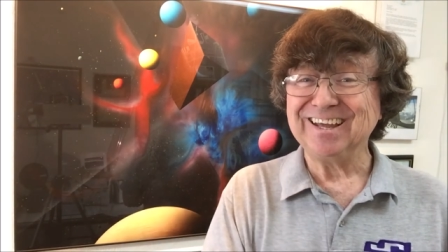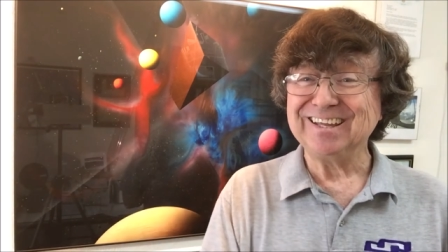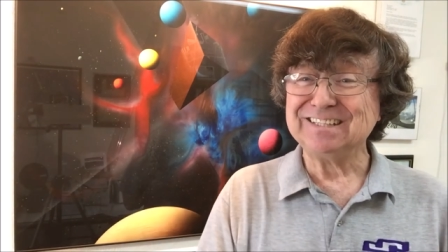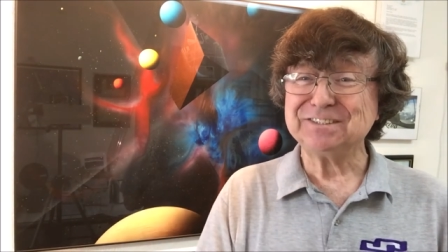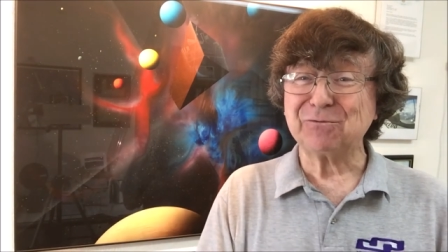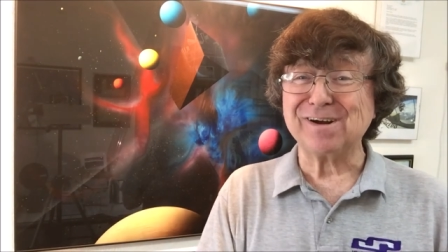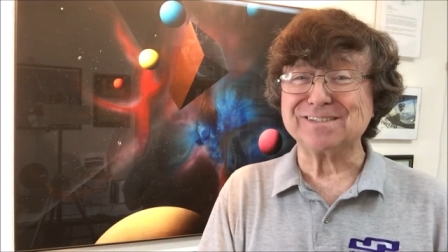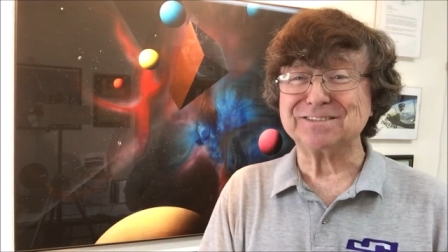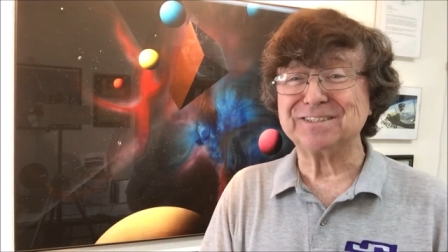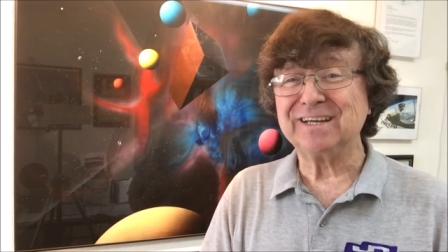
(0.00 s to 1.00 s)
Yes, it
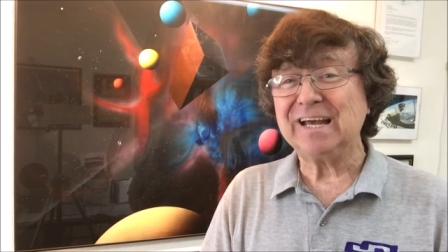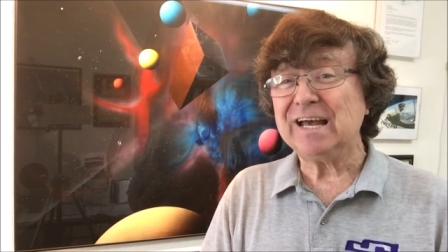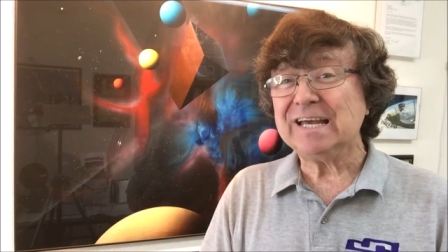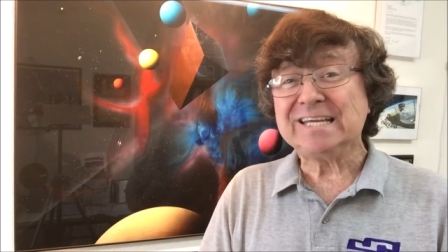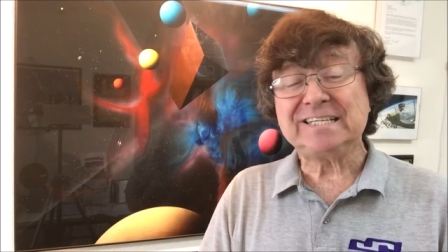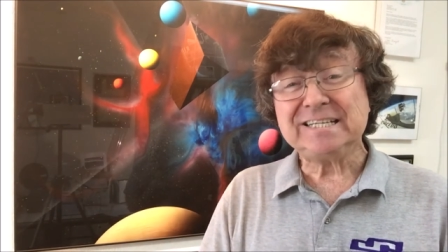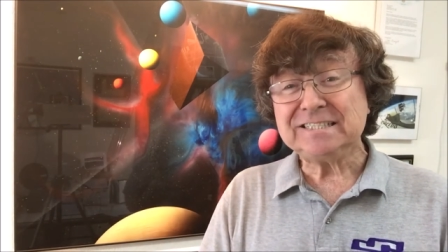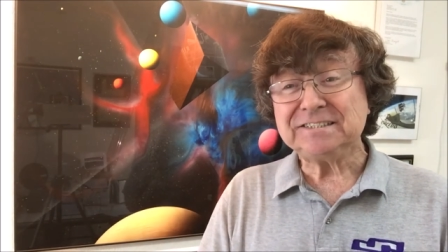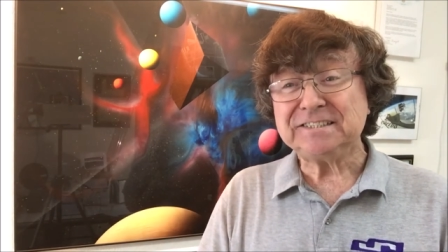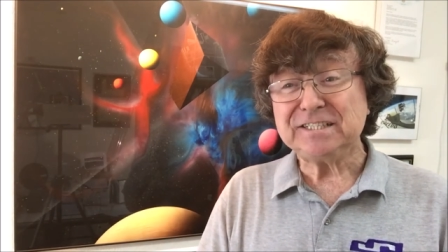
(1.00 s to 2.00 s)
was. It
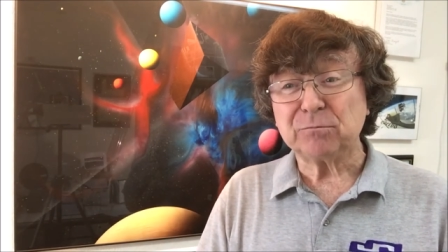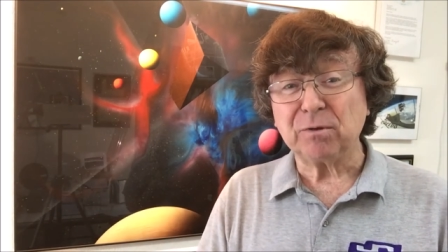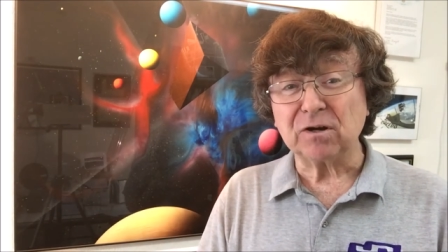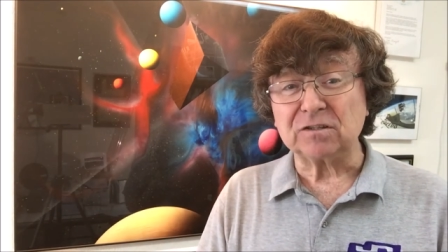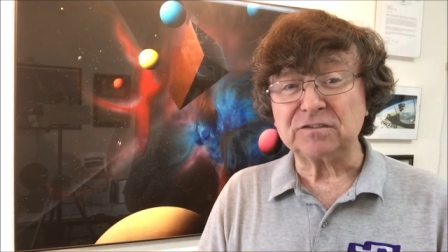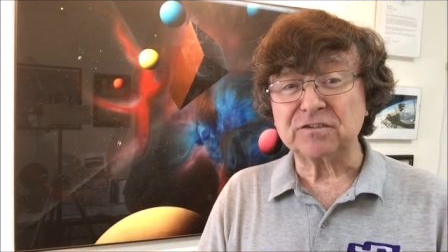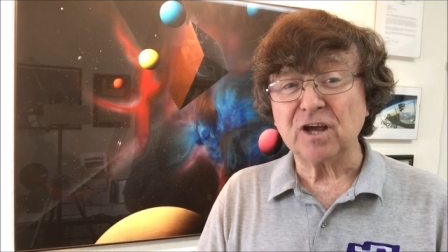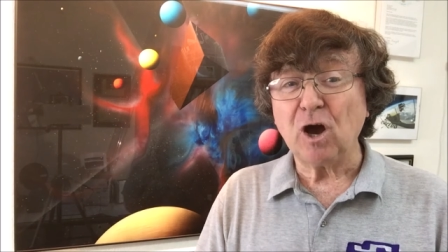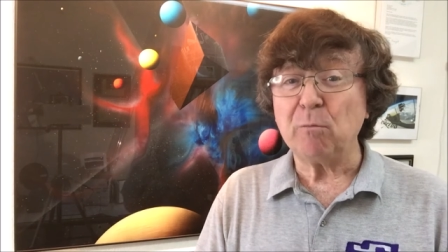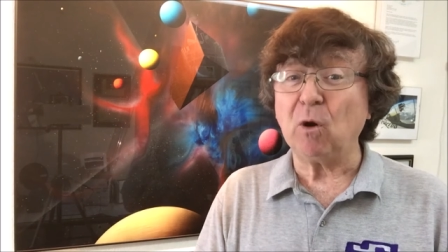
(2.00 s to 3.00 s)
didn't see the burst,
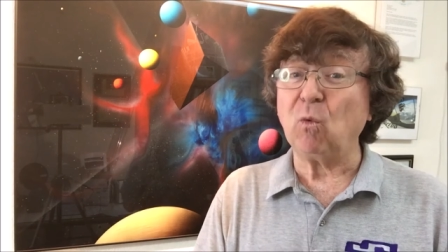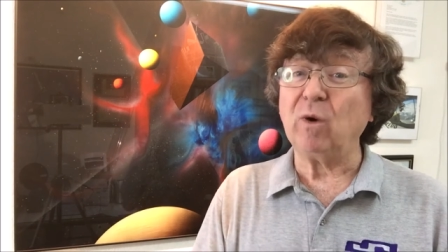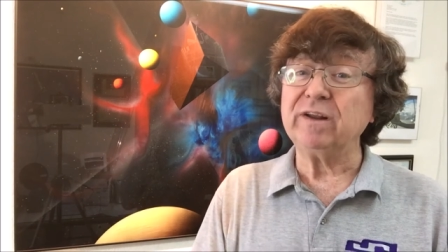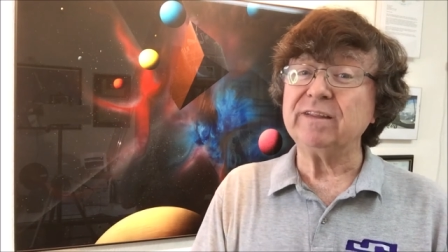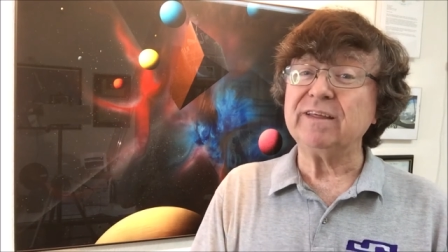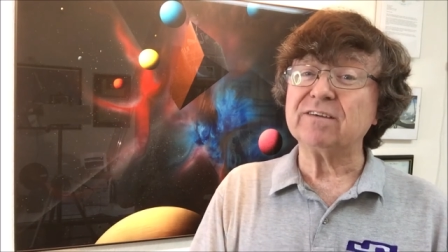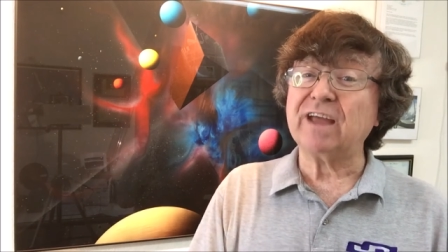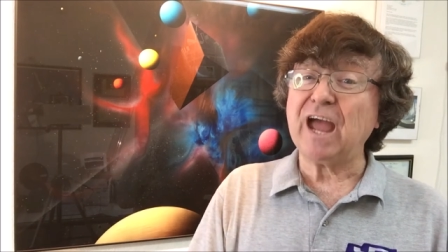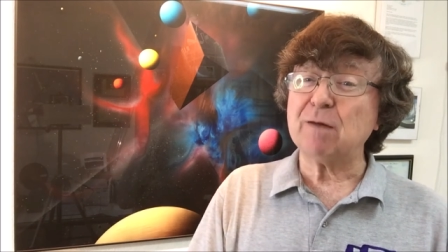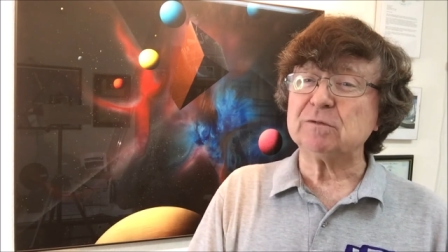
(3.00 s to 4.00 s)
but one of the other
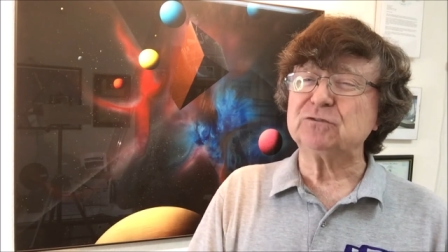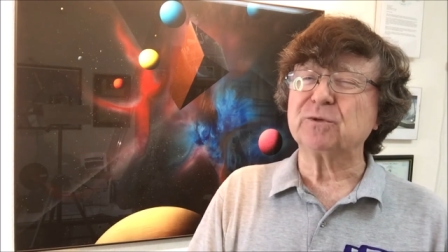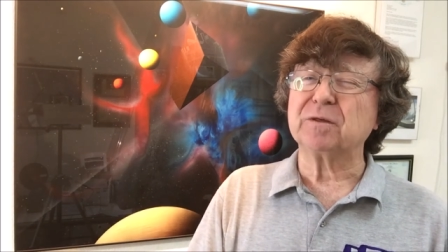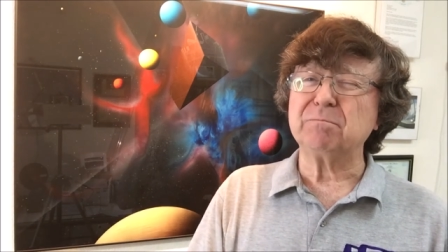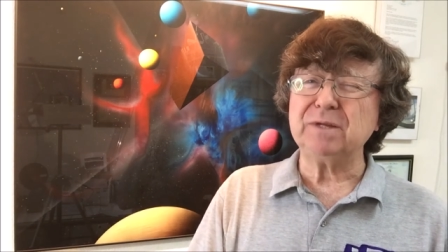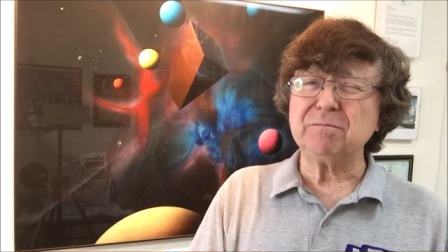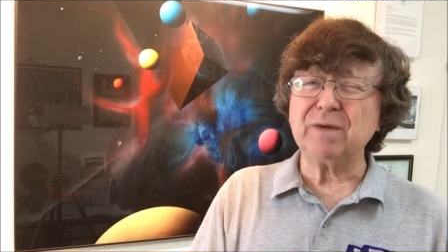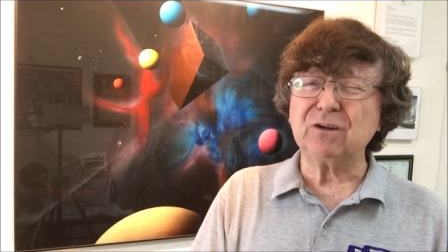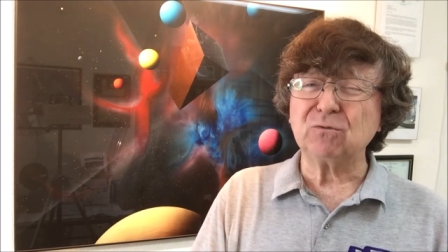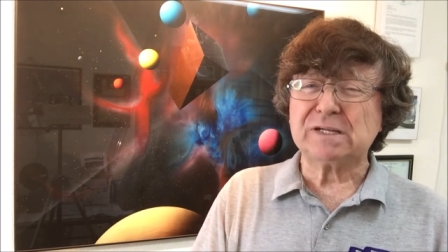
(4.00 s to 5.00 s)
cameras with a bit
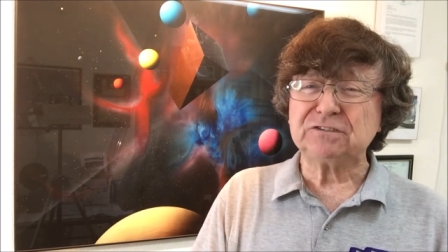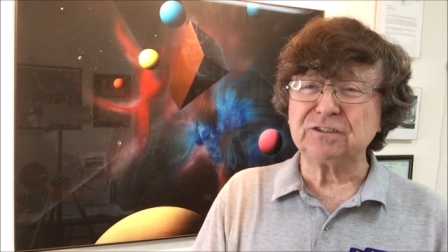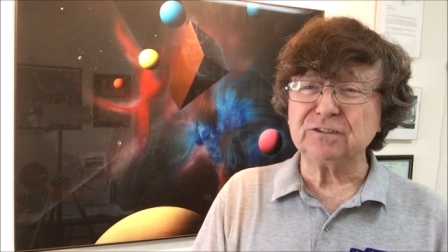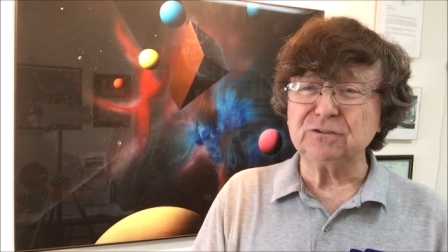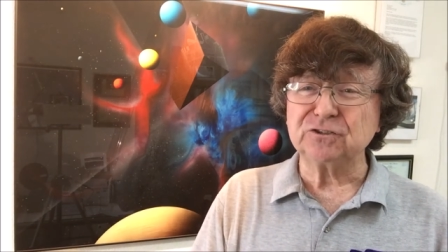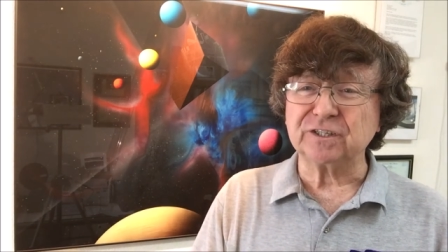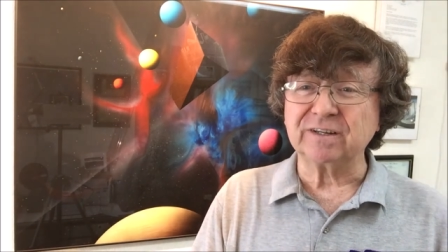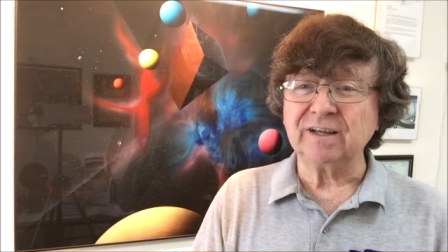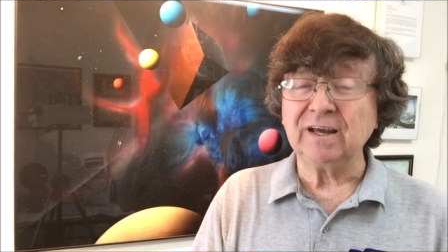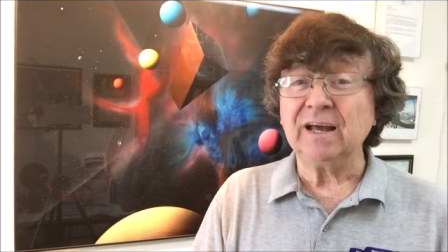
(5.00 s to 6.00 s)
better
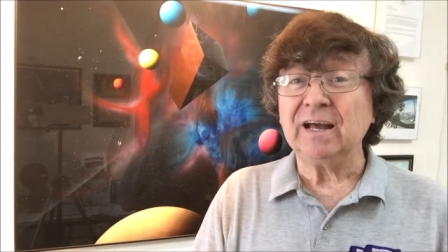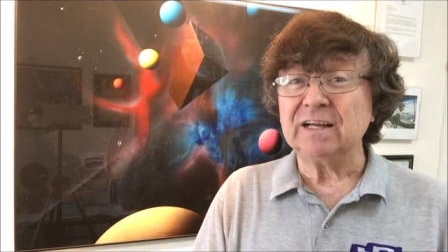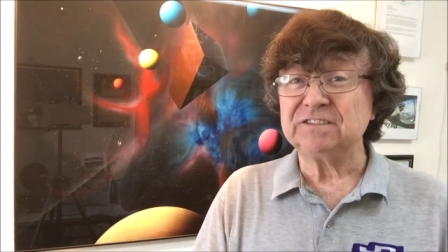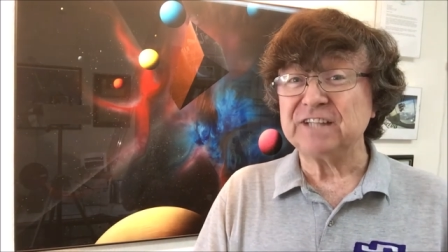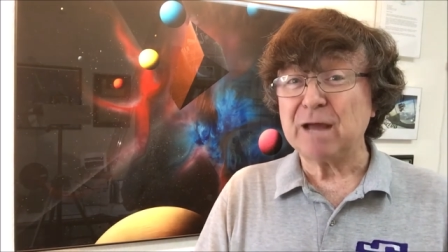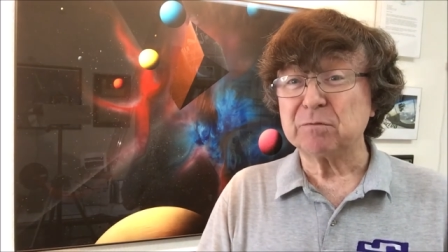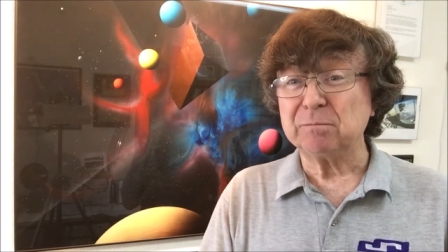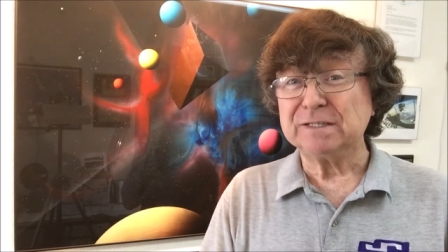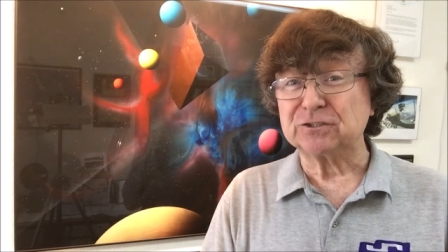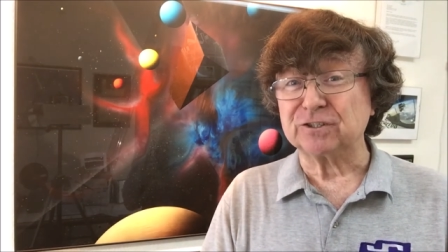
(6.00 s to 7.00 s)
resolution snapped a
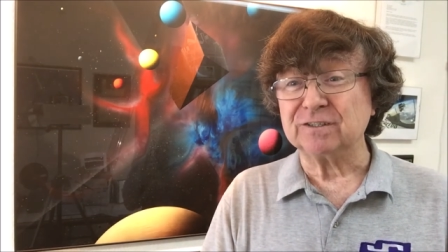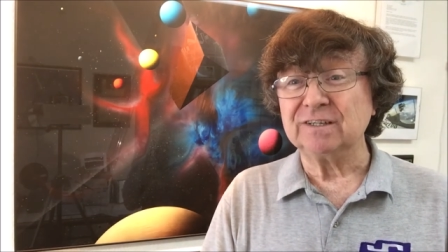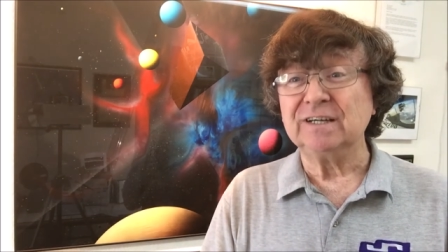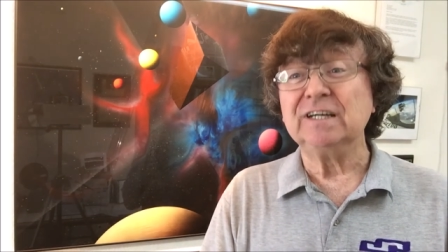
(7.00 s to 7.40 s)
picture